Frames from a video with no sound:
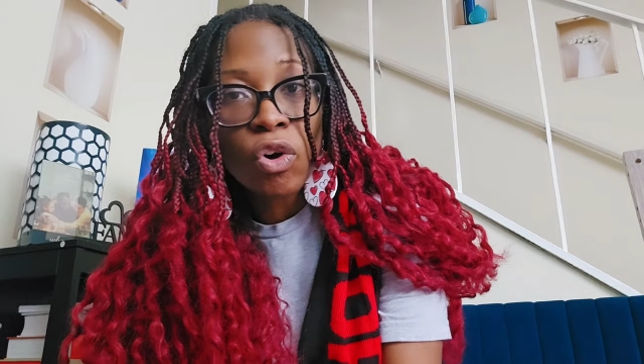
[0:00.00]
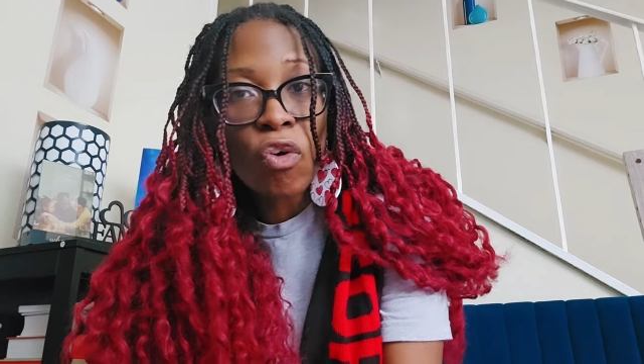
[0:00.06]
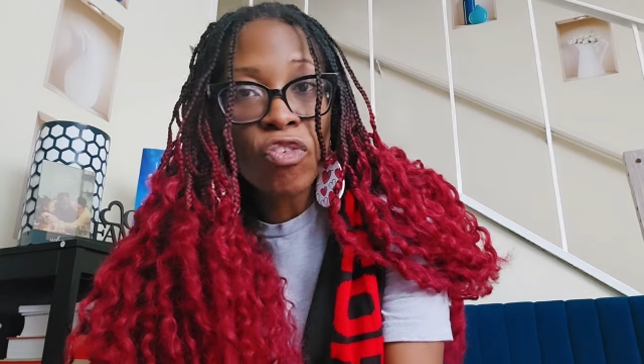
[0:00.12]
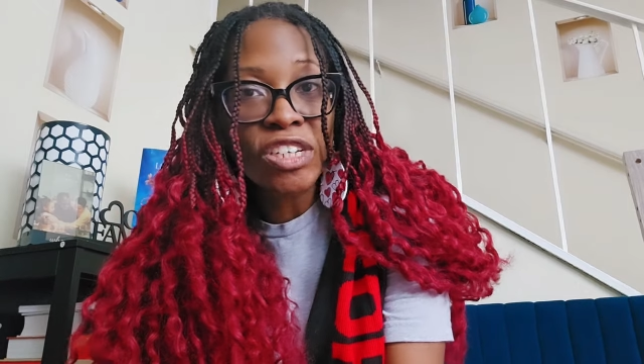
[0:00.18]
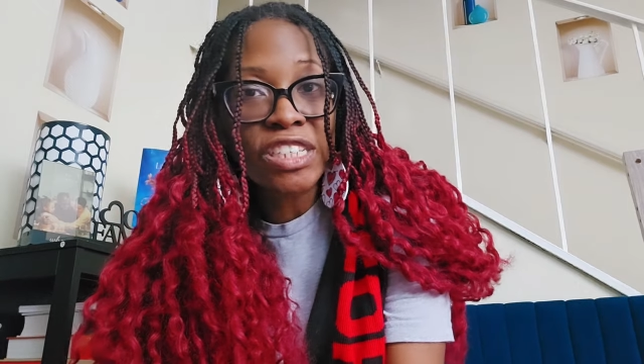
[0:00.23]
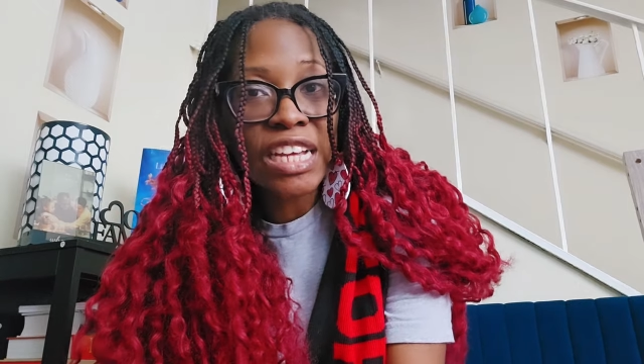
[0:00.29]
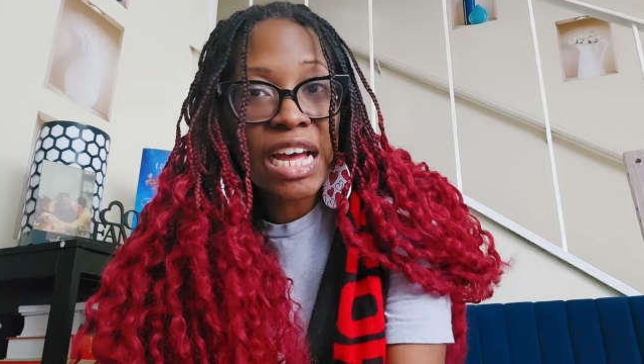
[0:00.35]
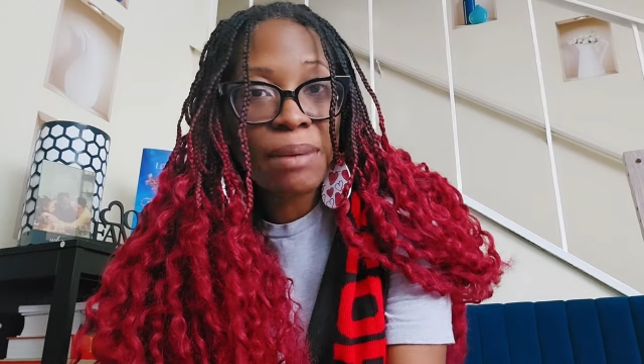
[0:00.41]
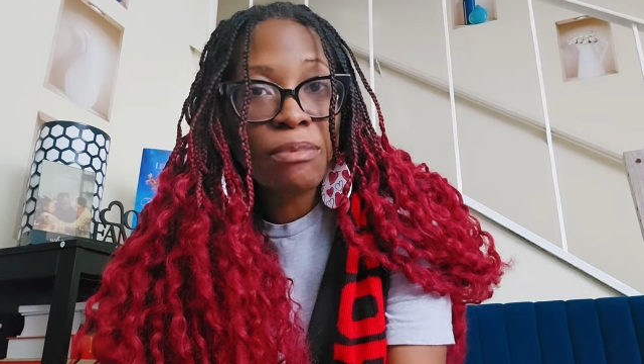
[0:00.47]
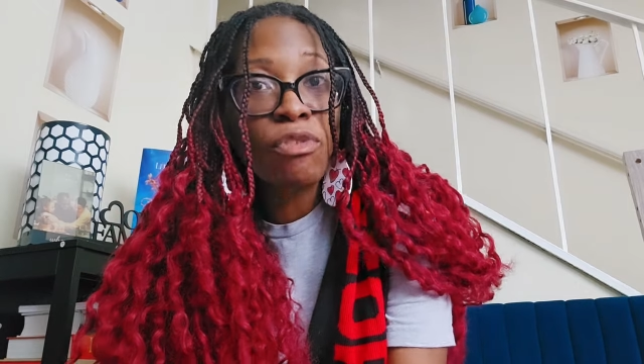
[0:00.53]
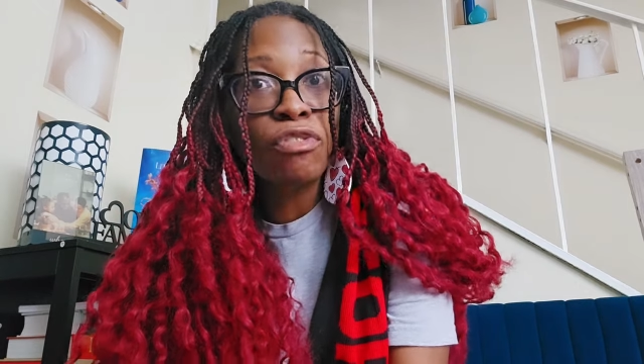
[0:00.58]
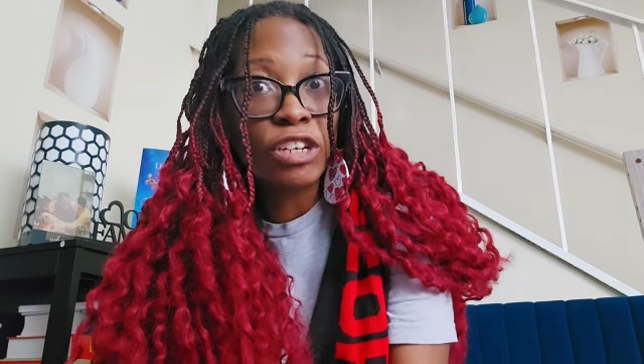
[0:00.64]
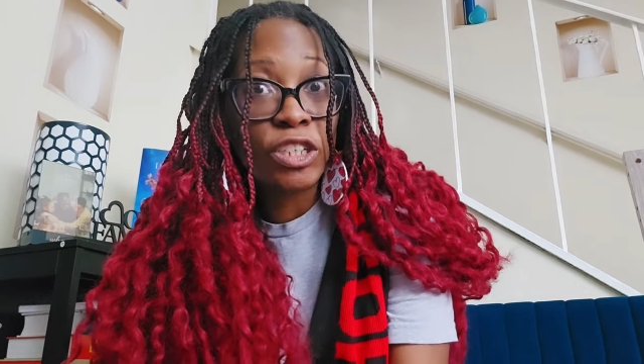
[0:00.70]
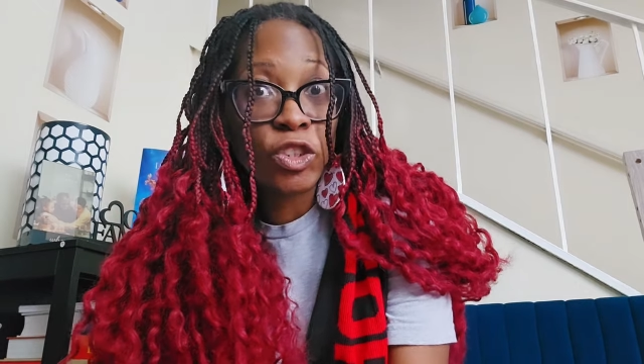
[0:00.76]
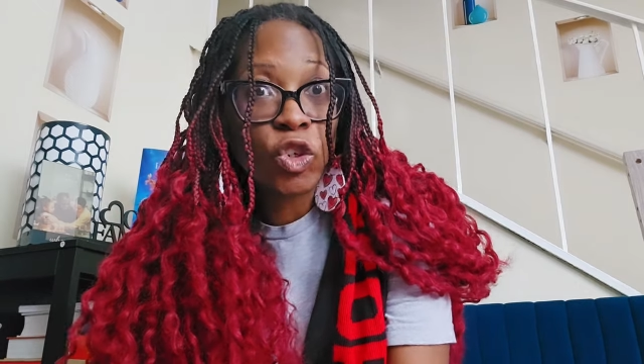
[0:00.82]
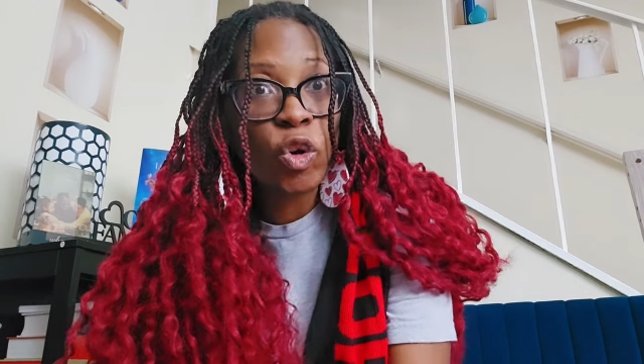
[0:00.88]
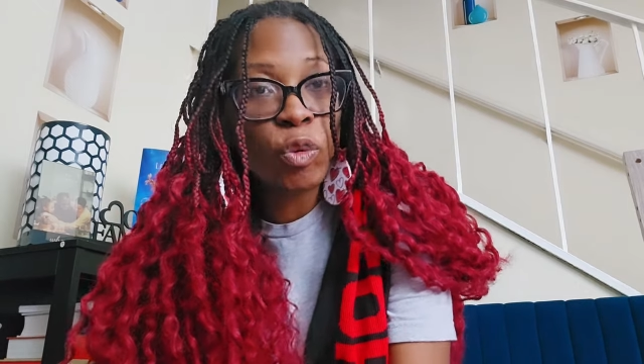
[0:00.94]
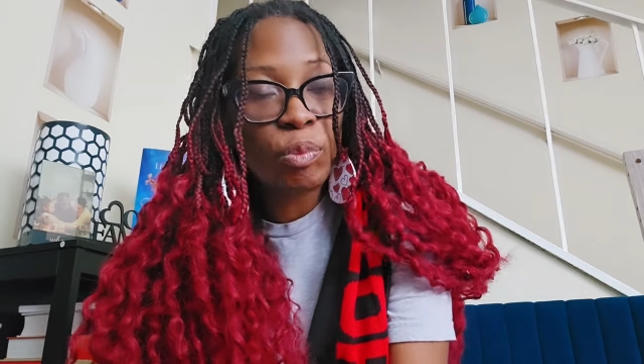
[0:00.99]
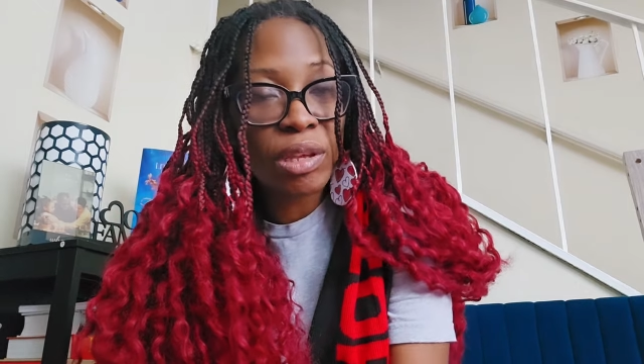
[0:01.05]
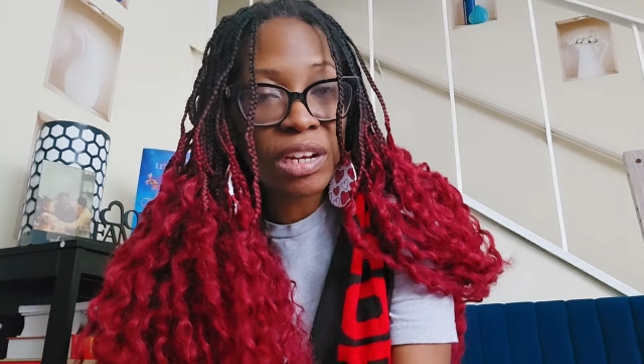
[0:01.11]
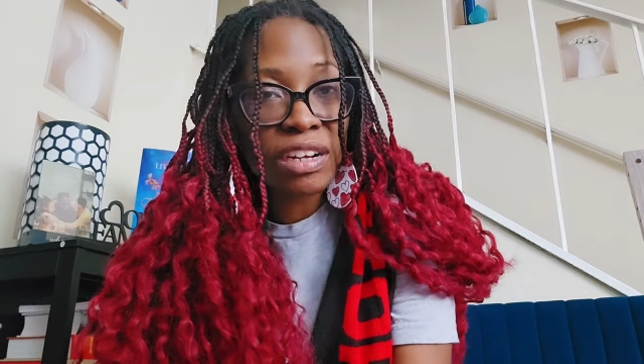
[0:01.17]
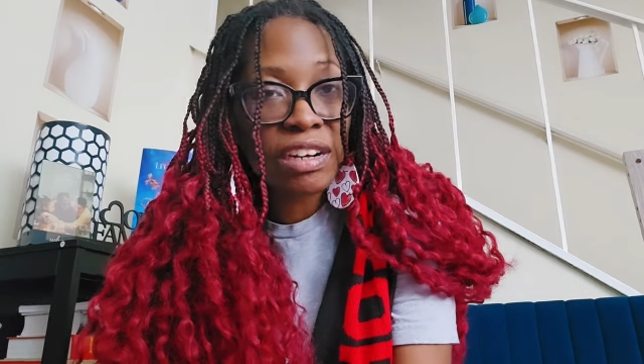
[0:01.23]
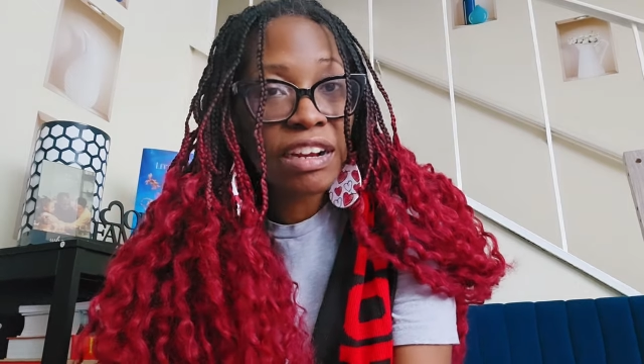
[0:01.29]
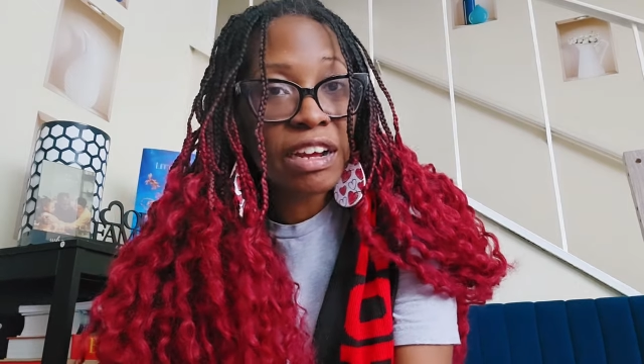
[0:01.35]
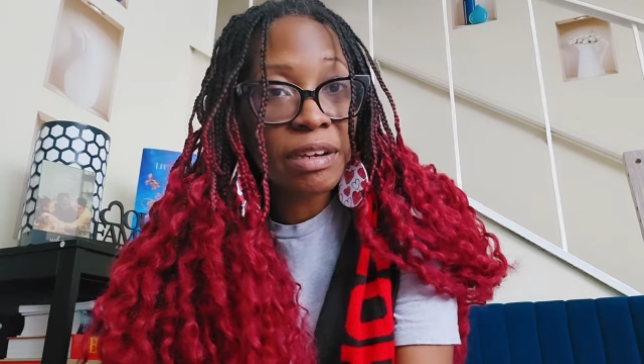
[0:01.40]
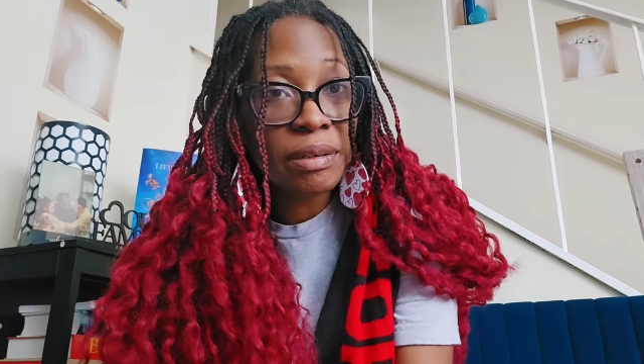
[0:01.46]
over time, over a short
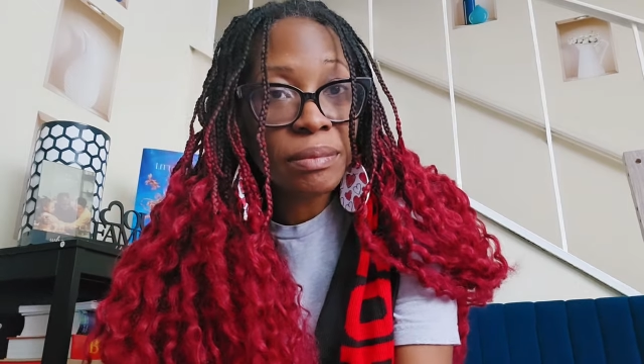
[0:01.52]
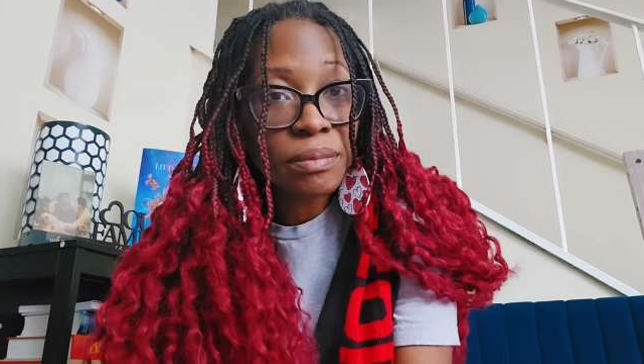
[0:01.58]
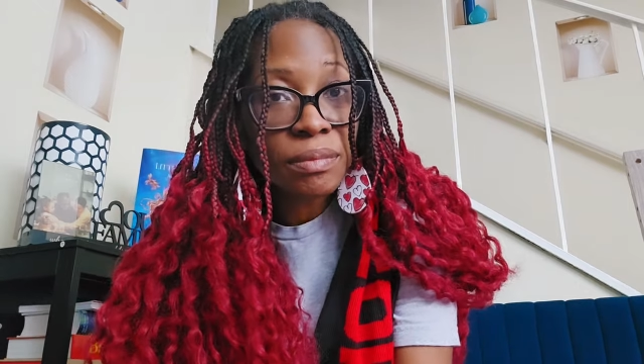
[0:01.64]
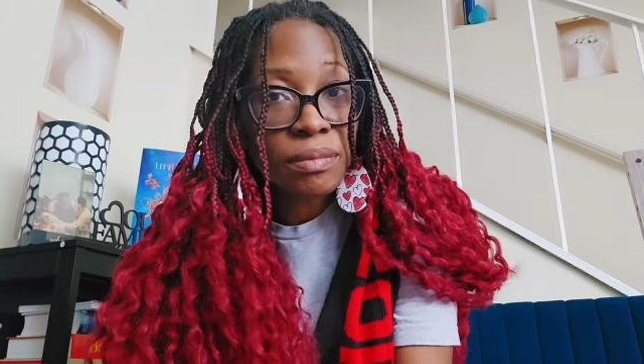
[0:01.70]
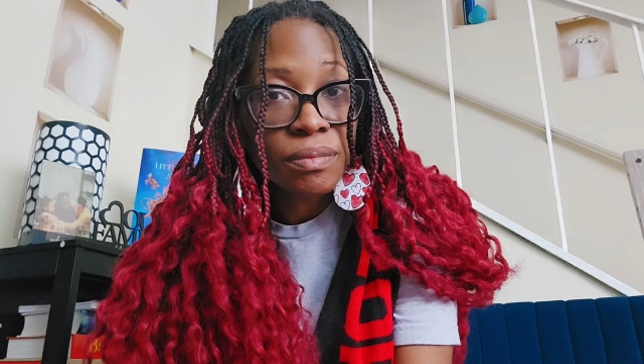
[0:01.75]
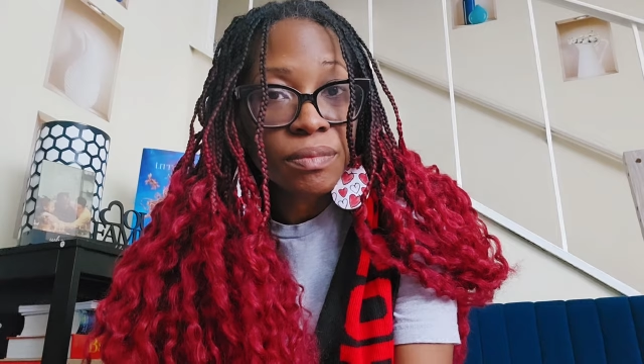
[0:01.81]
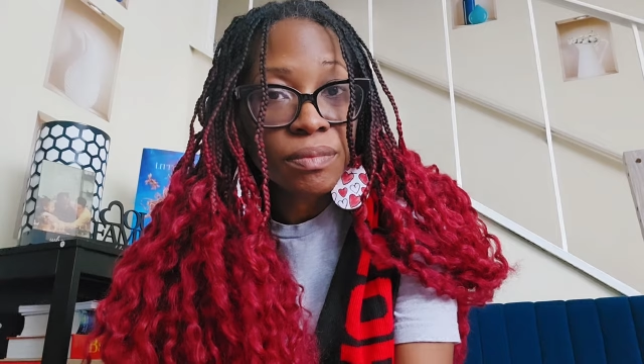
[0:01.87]
period of time,